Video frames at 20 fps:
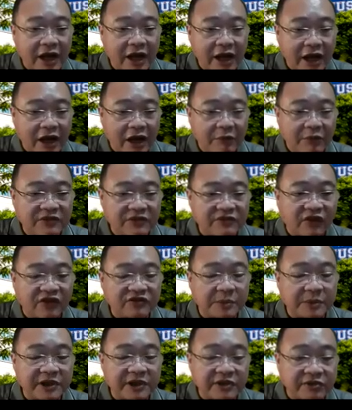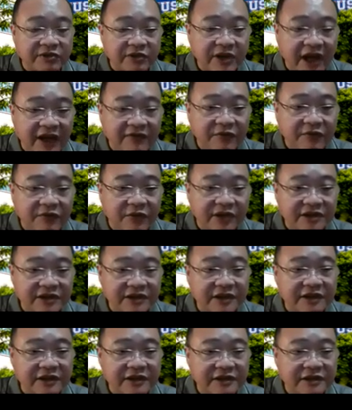how much false positives you have
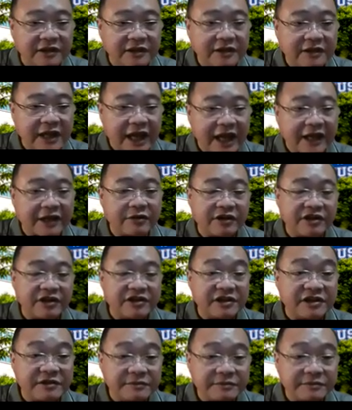versus accuracy.